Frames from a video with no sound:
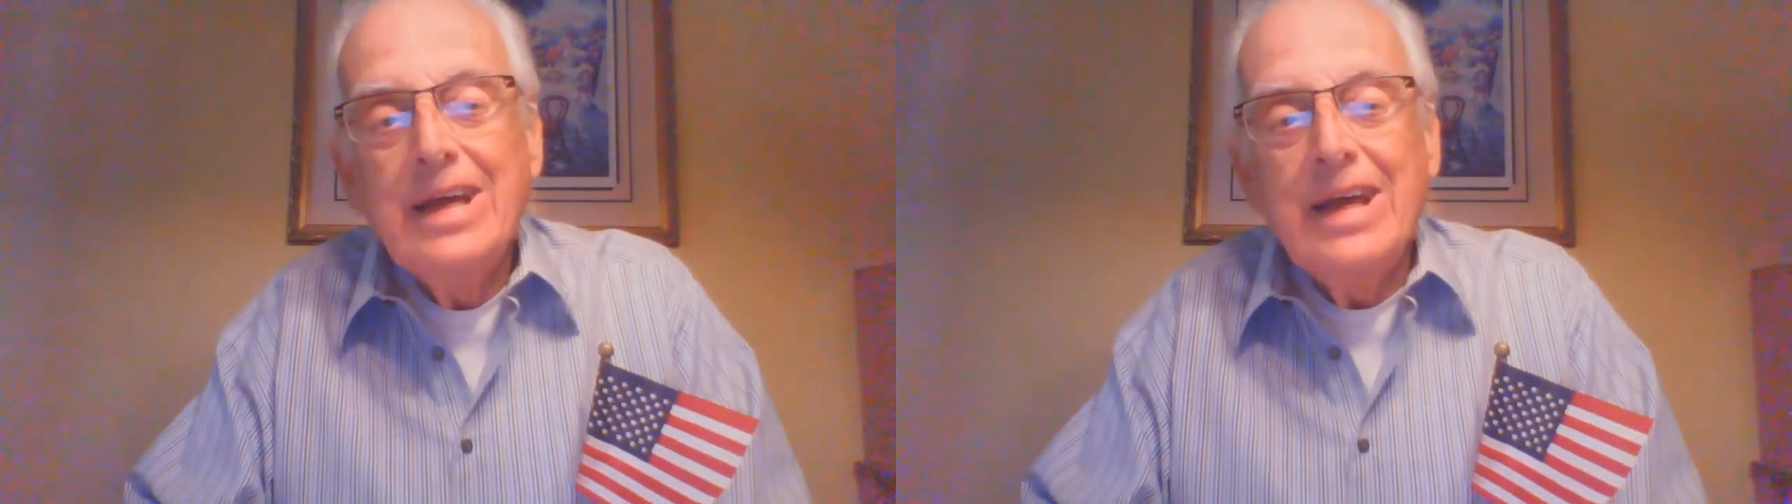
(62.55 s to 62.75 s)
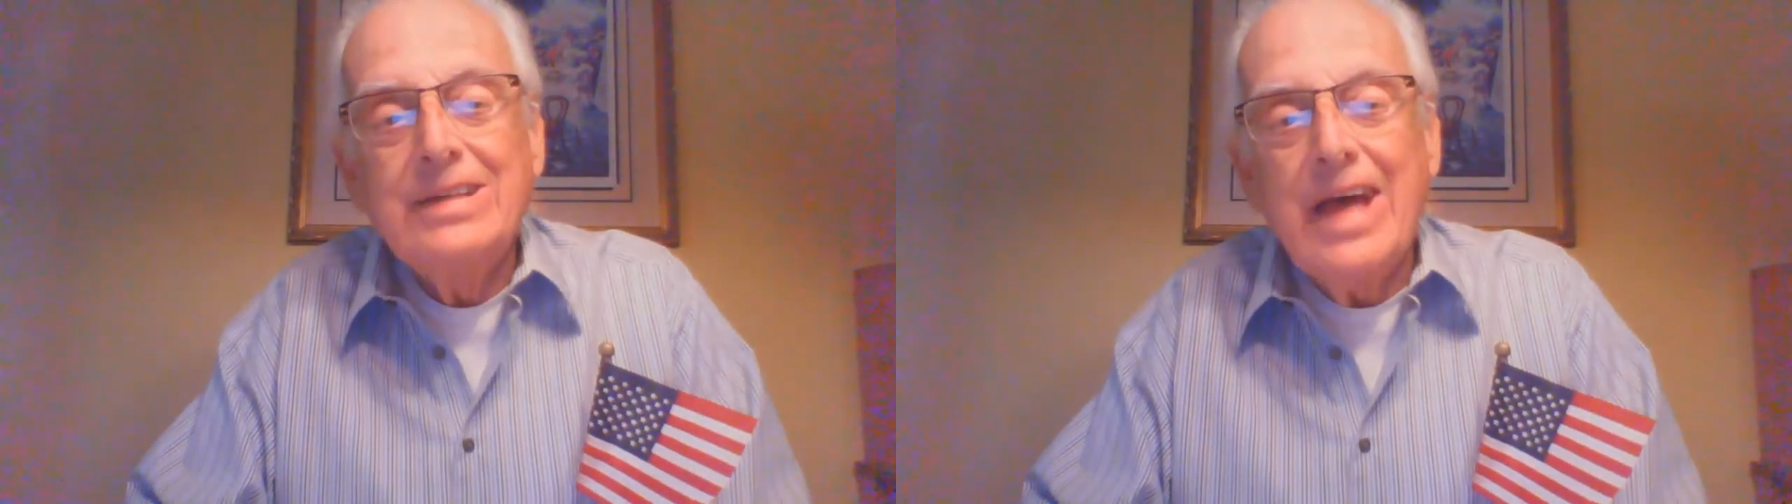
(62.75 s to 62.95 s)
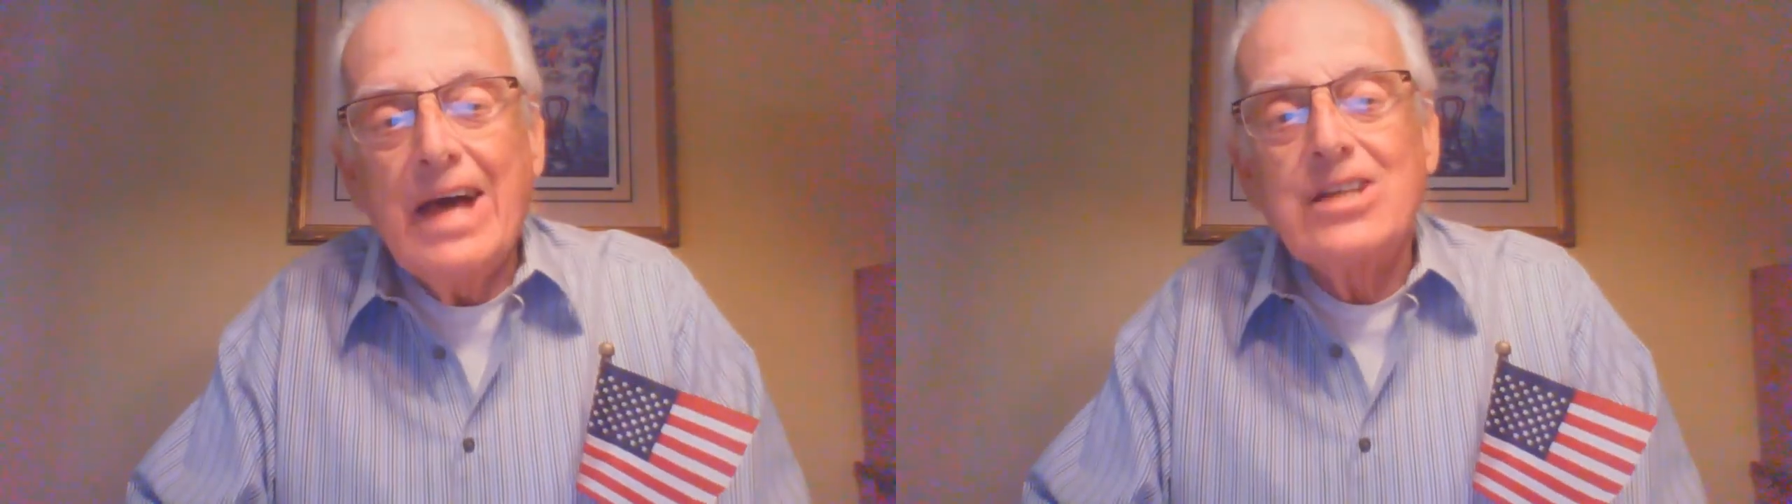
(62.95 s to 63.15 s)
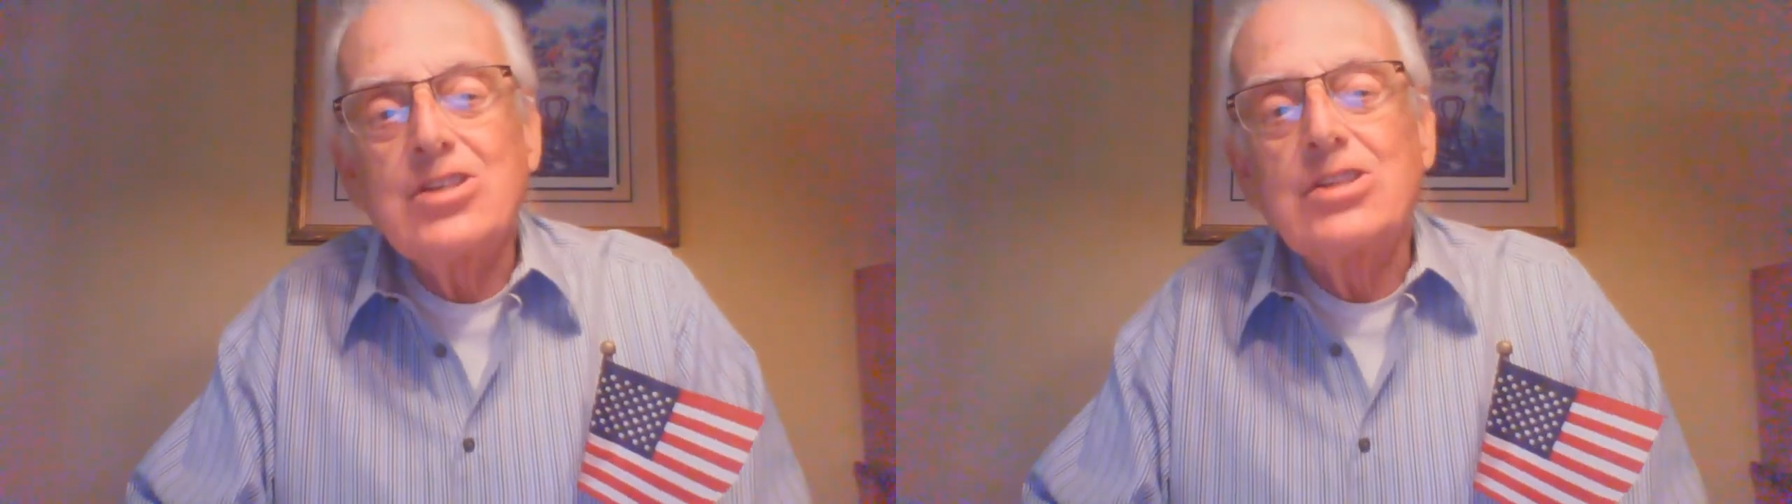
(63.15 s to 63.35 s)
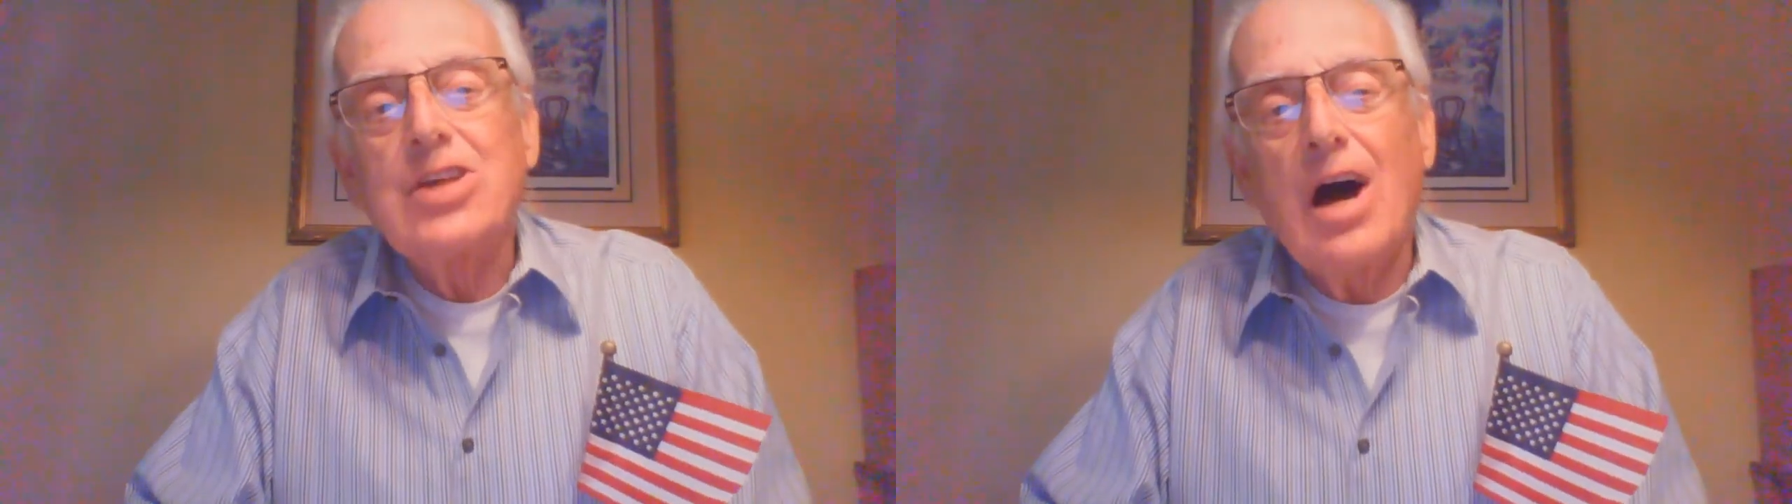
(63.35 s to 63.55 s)
And that
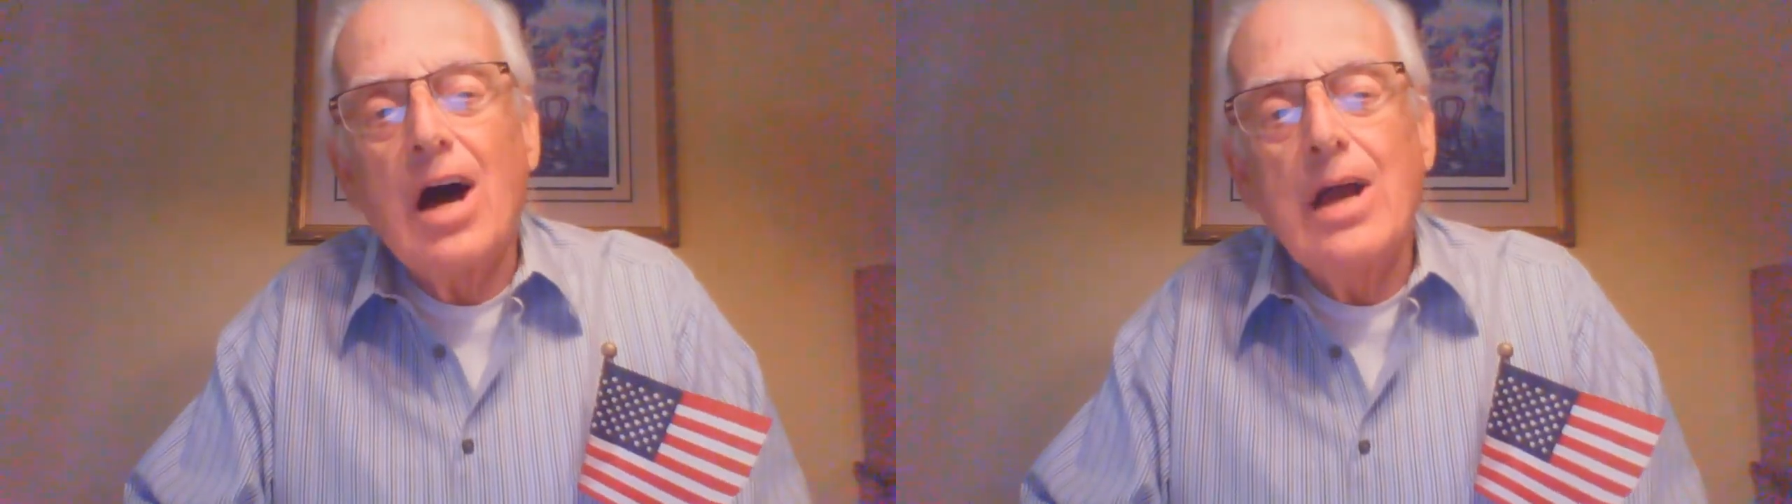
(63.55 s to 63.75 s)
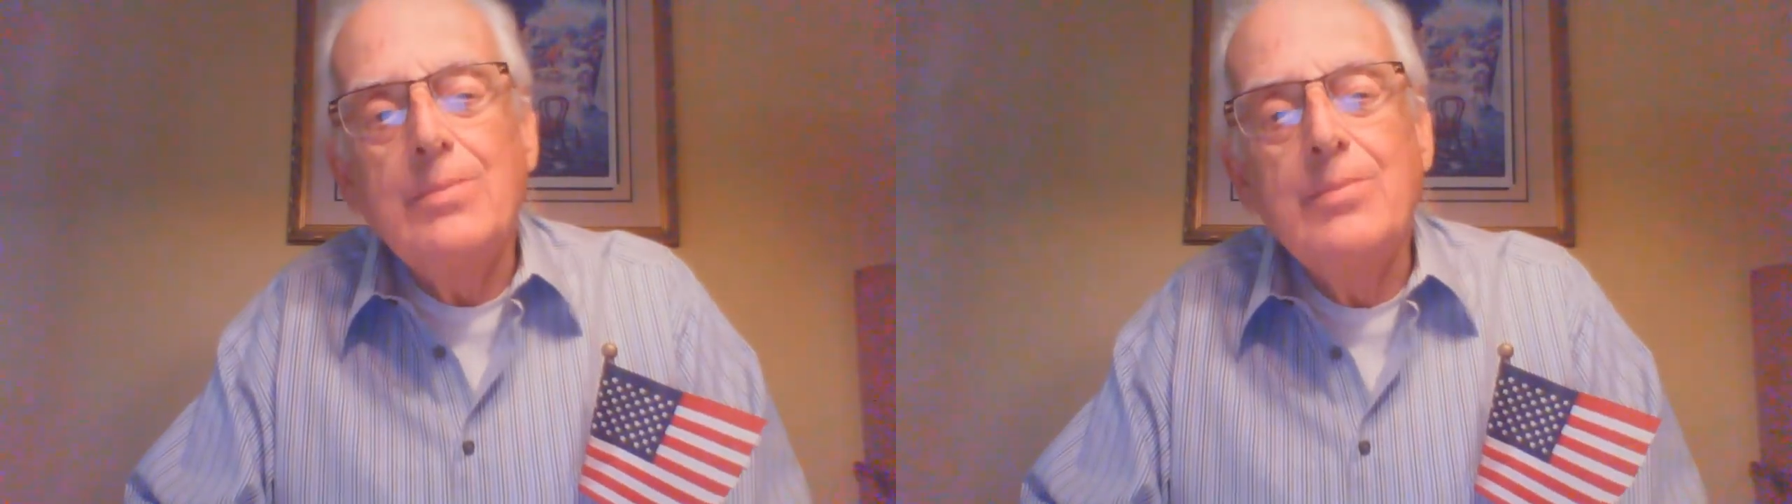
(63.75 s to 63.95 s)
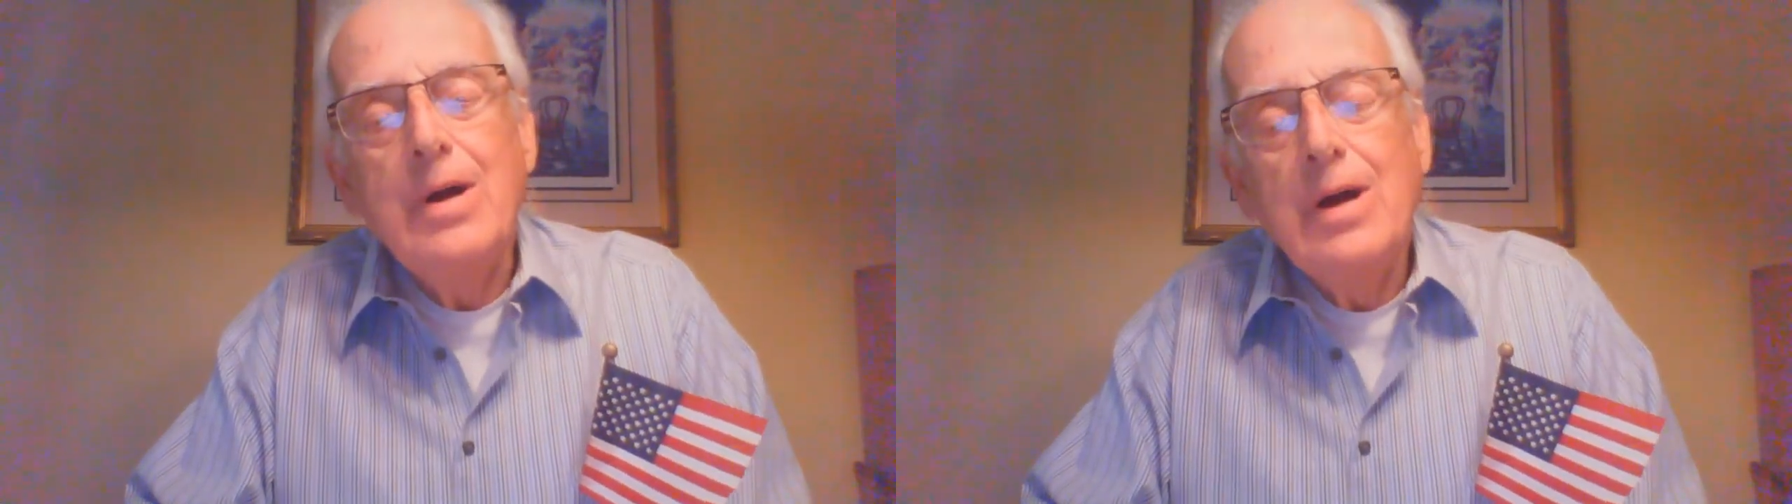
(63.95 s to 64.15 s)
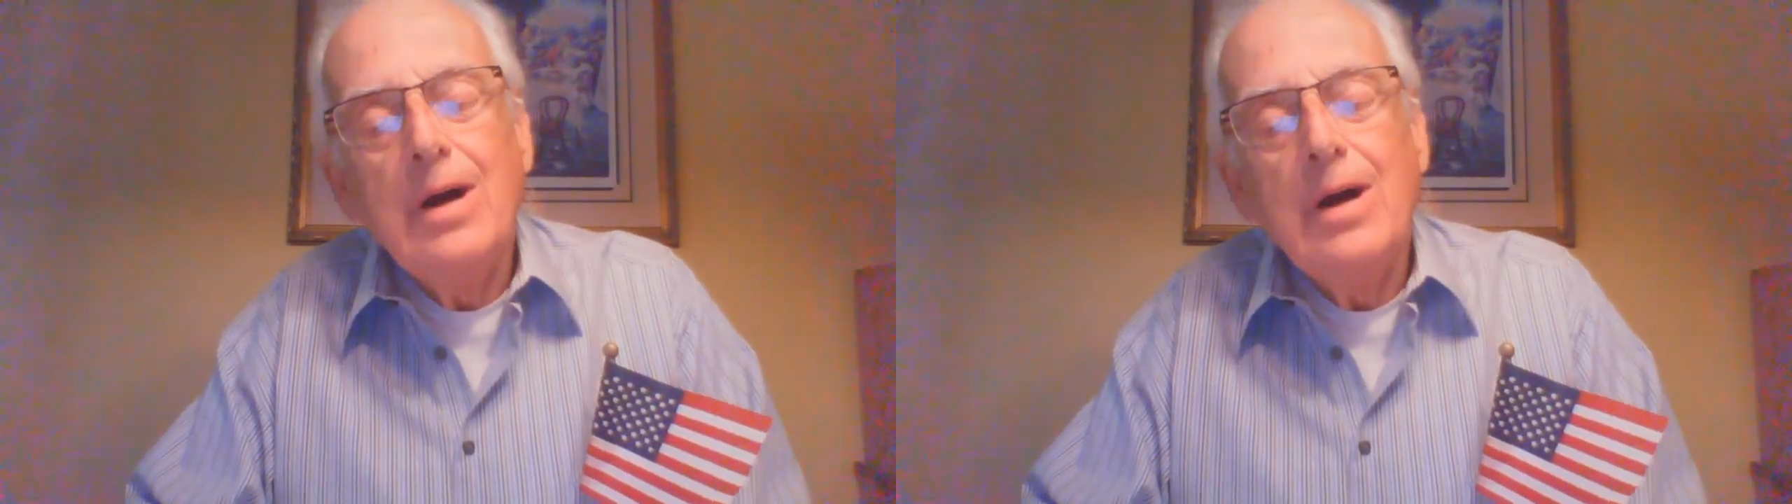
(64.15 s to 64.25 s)
is a time